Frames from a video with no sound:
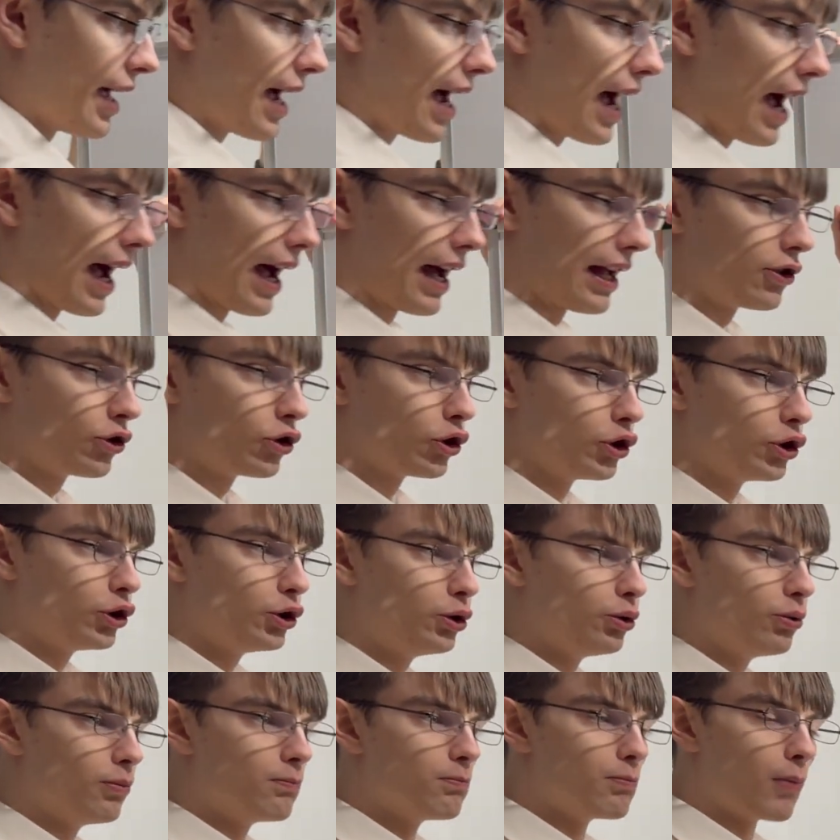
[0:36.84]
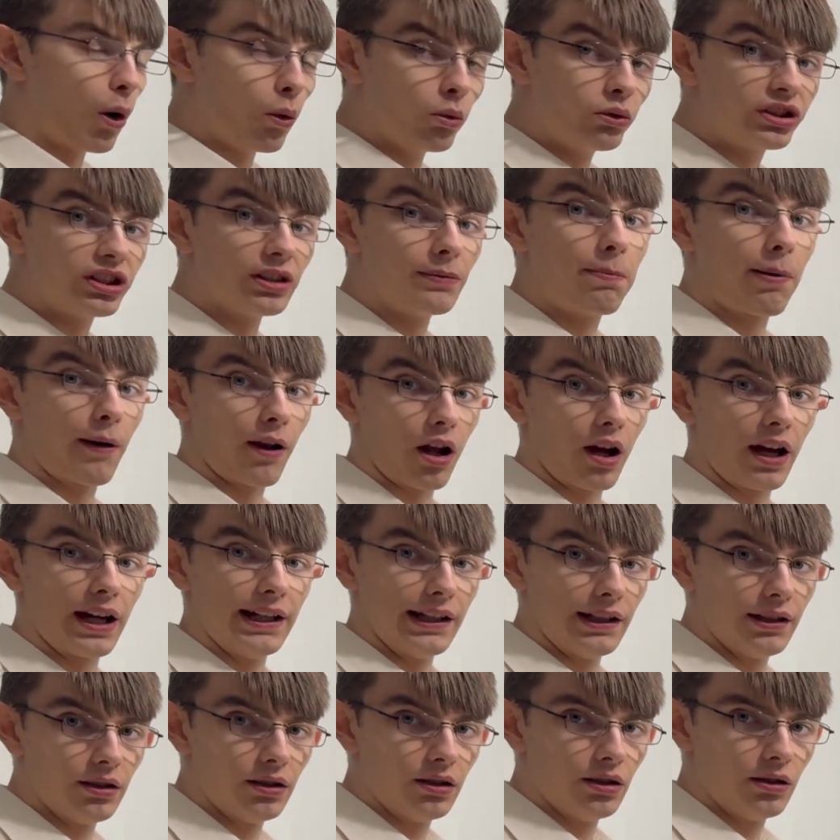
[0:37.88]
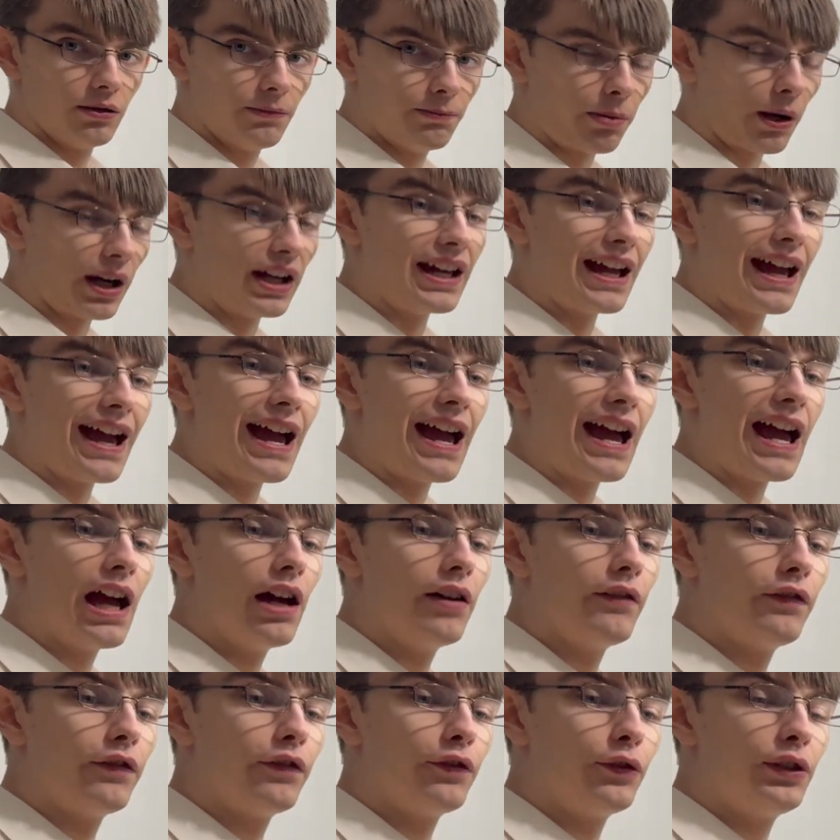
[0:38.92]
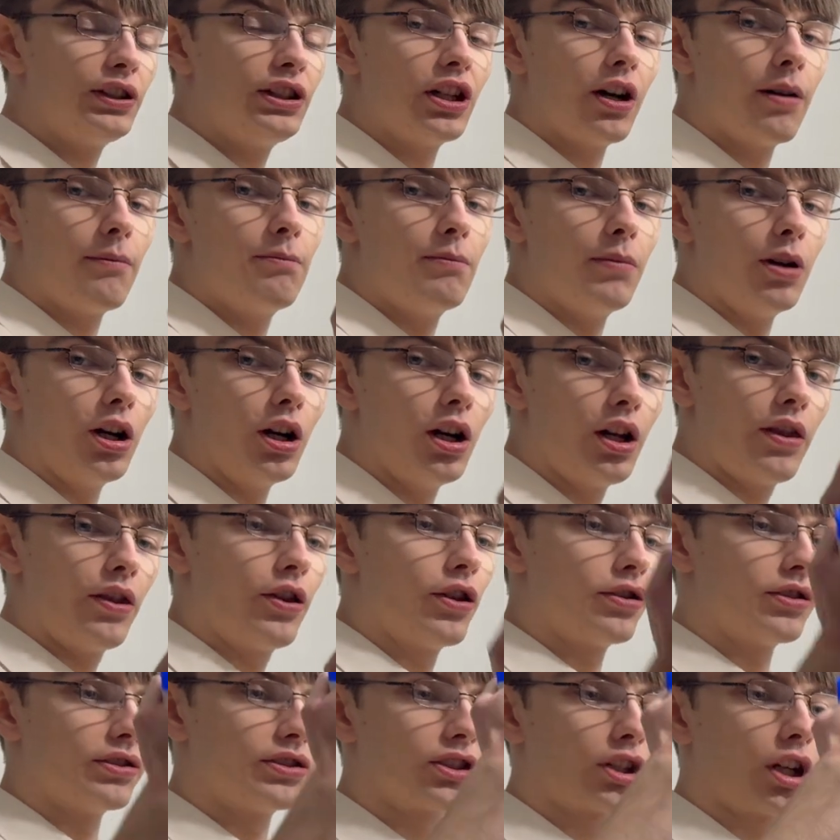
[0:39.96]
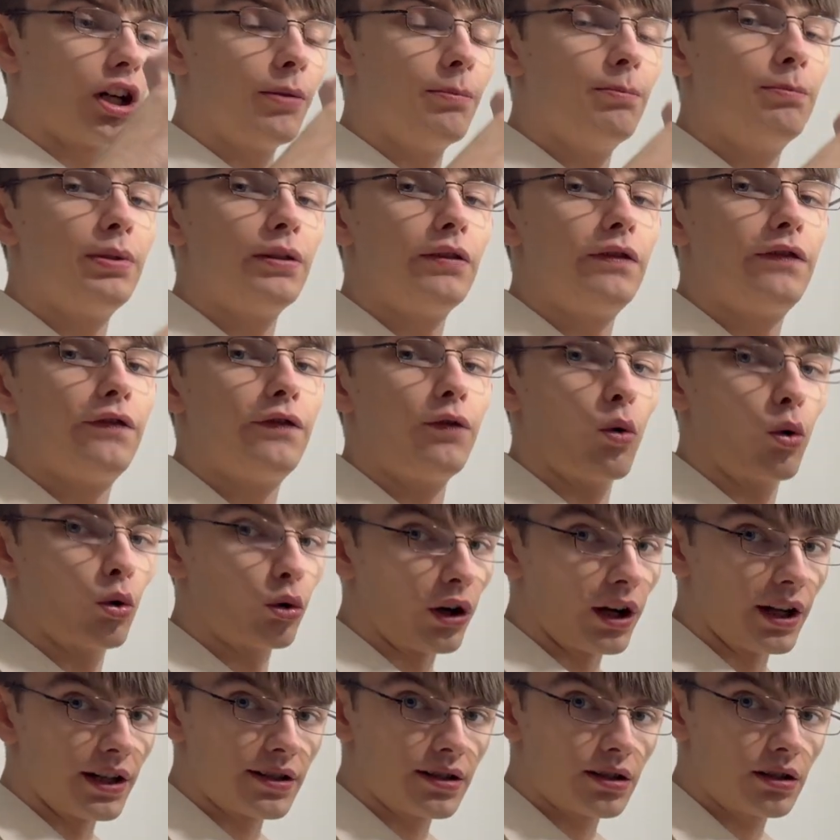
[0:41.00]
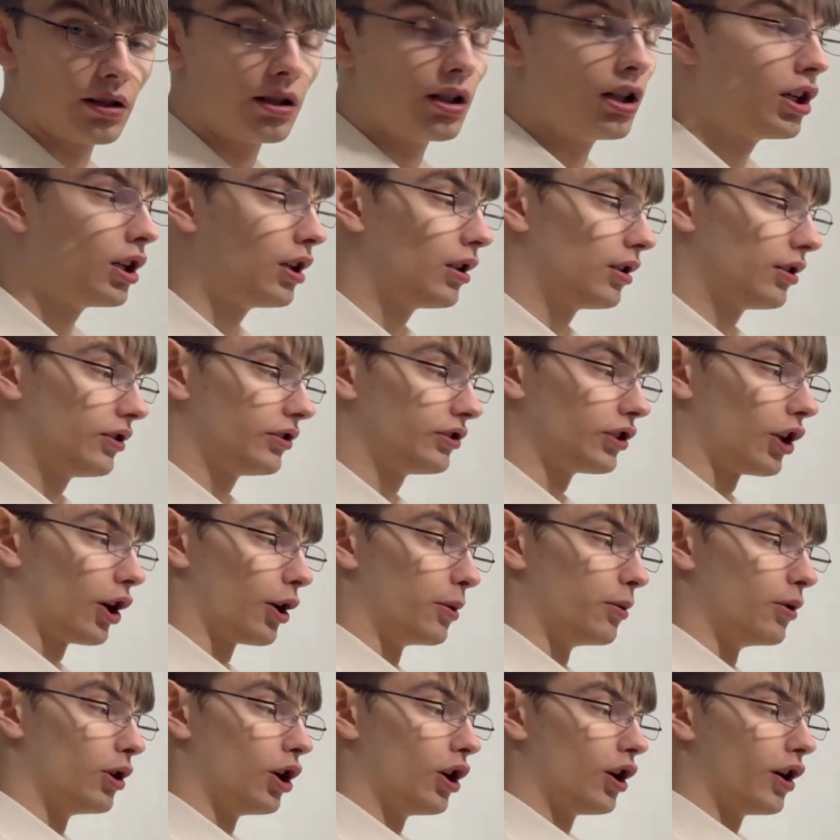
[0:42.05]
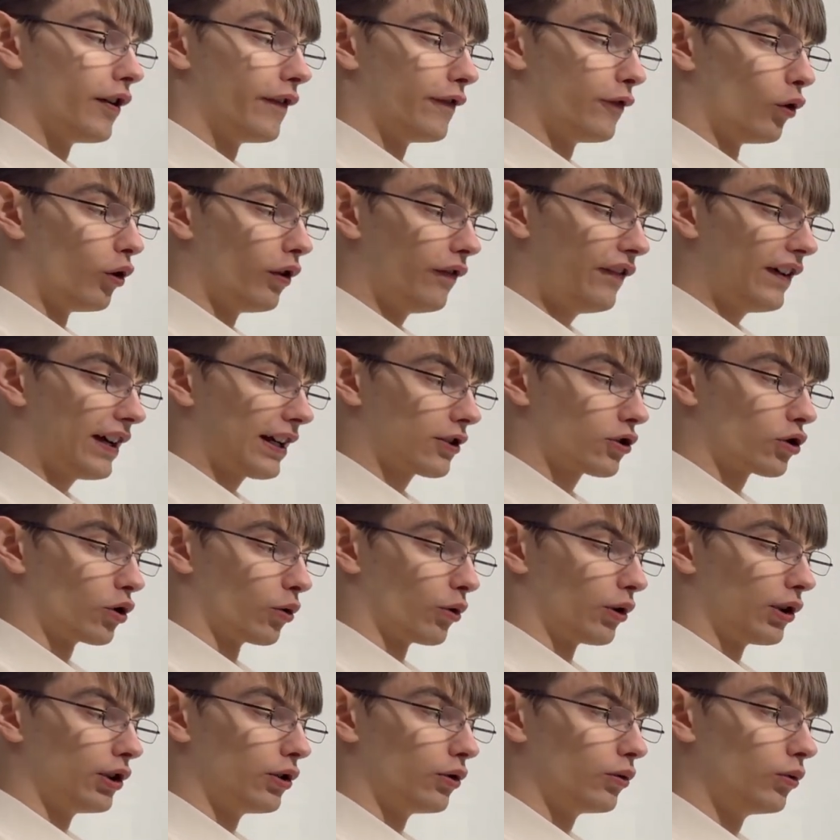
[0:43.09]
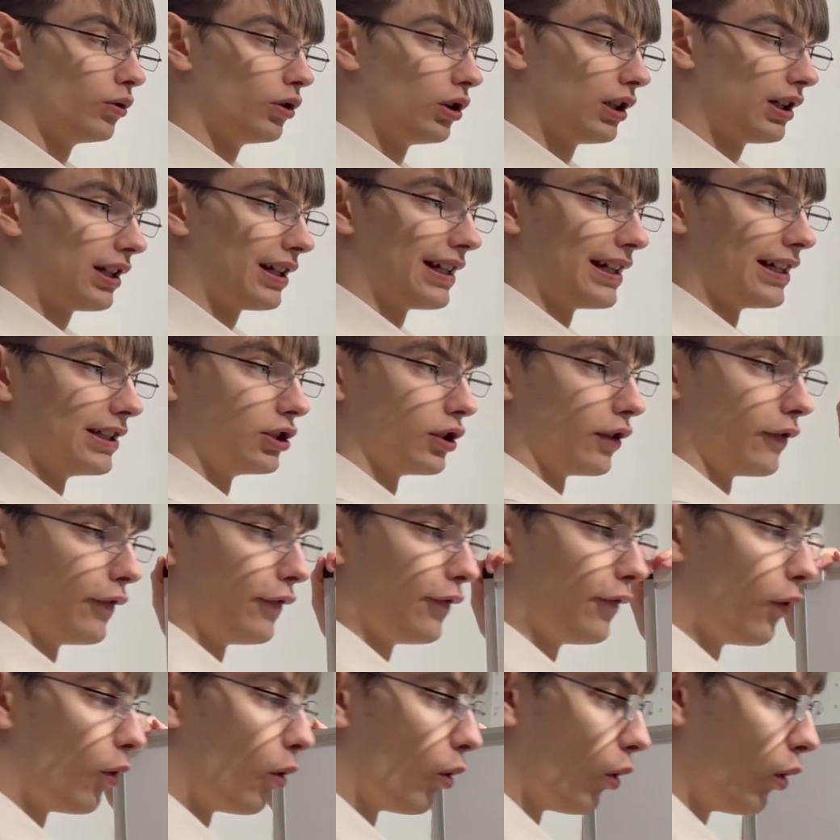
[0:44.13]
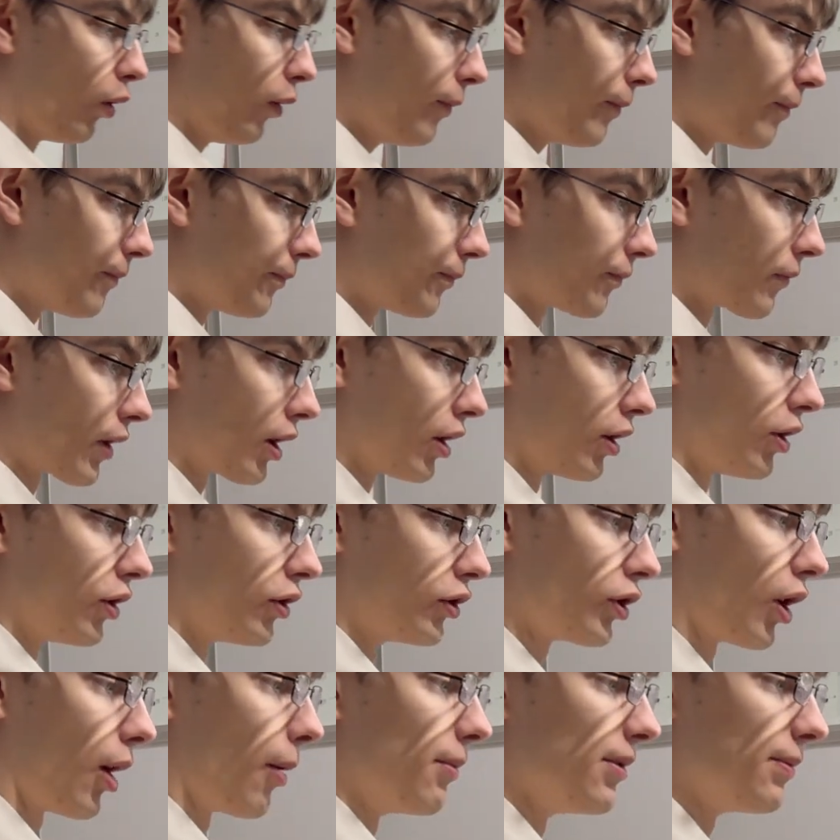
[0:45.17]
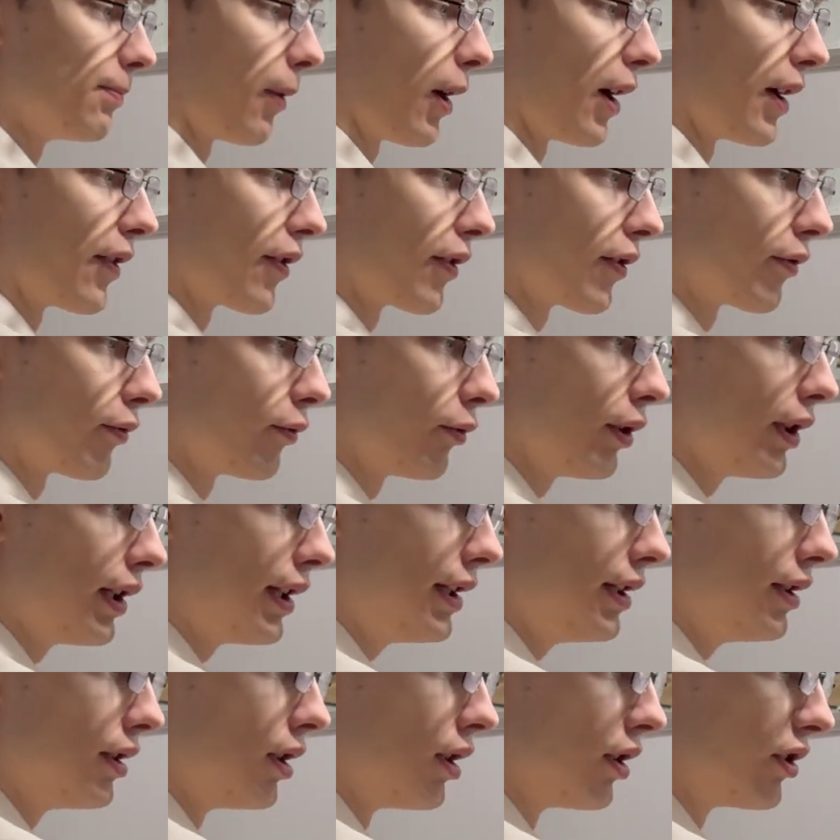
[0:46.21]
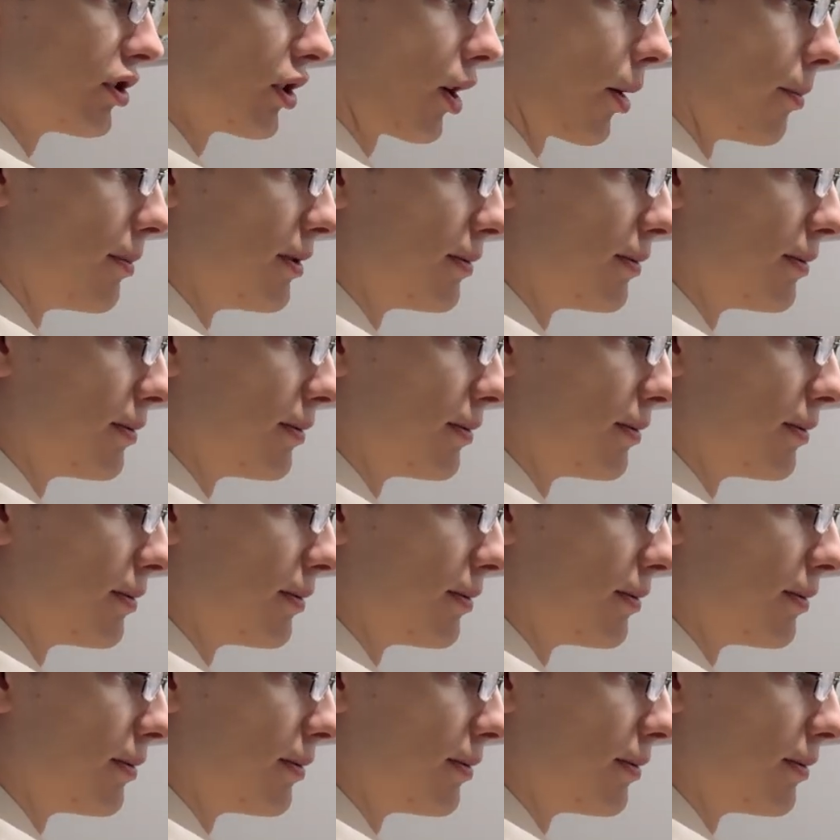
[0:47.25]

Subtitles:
and you multiply it by every number that has come before it. So 4 factorial is a 4 times by 3 times